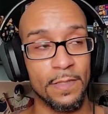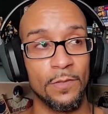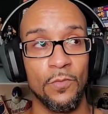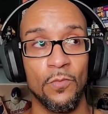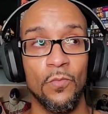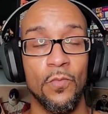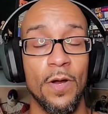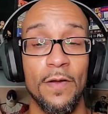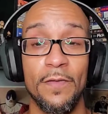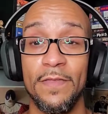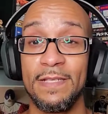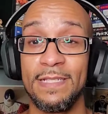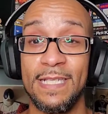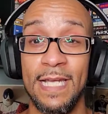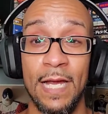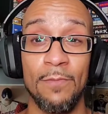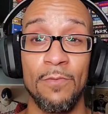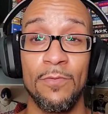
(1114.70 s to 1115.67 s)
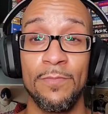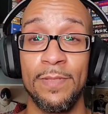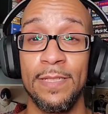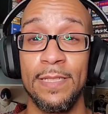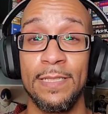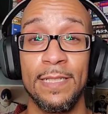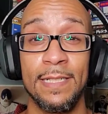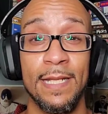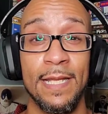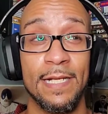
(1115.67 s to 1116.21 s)
where this guy will be
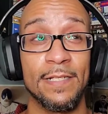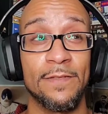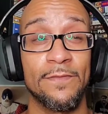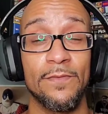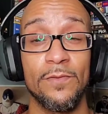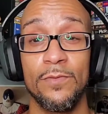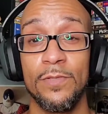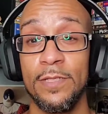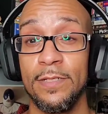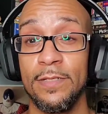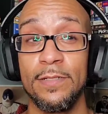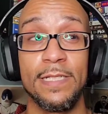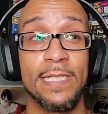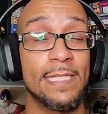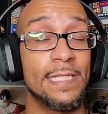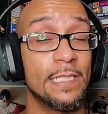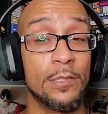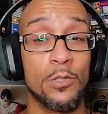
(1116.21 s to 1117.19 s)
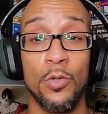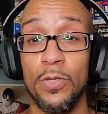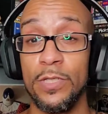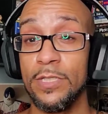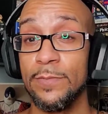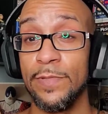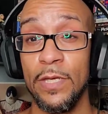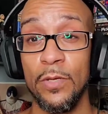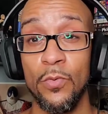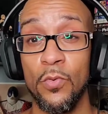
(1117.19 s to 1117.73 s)
in the next few years, he's going
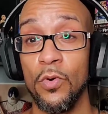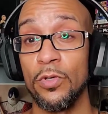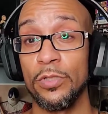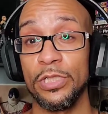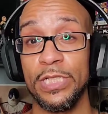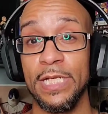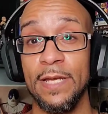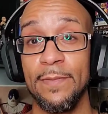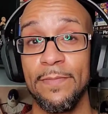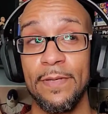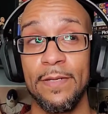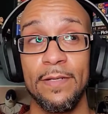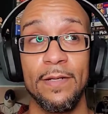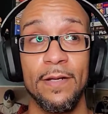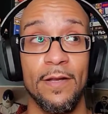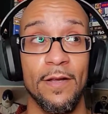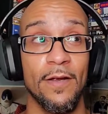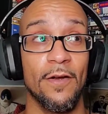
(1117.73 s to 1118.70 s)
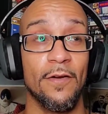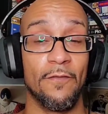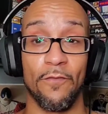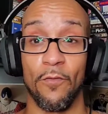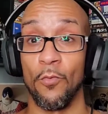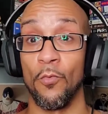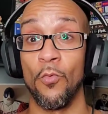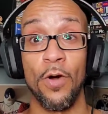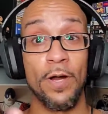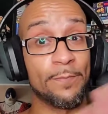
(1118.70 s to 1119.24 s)
to be a world champion.
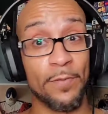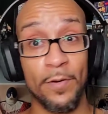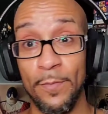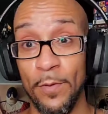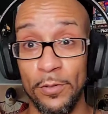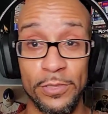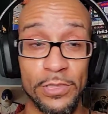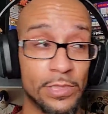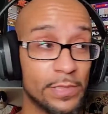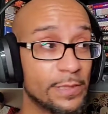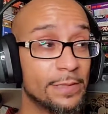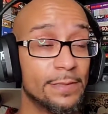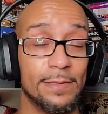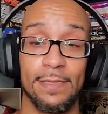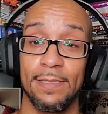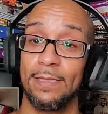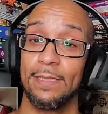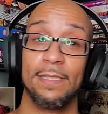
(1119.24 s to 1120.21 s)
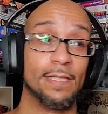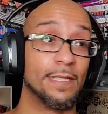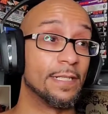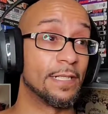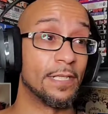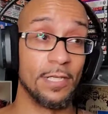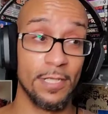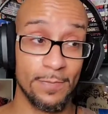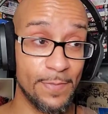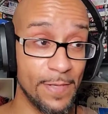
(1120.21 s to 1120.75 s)
For what promotion?
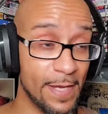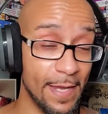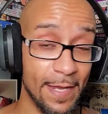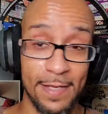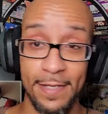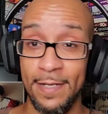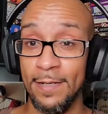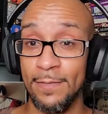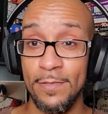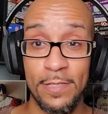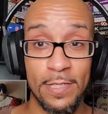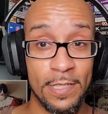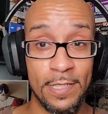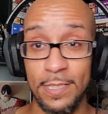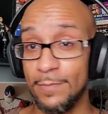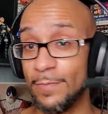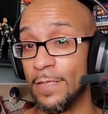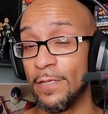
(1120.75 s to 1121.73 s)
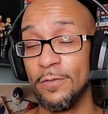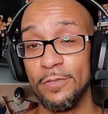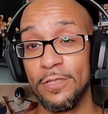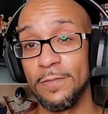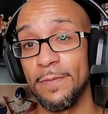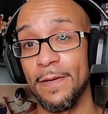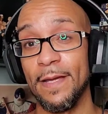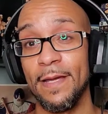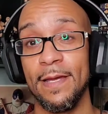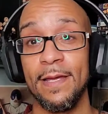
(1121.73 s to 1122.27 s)
It could be AEW, it could be New
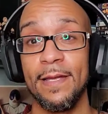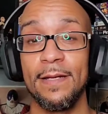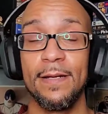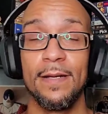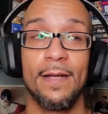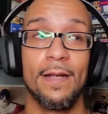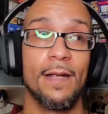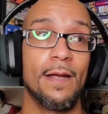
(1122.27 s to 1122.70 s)
Japan,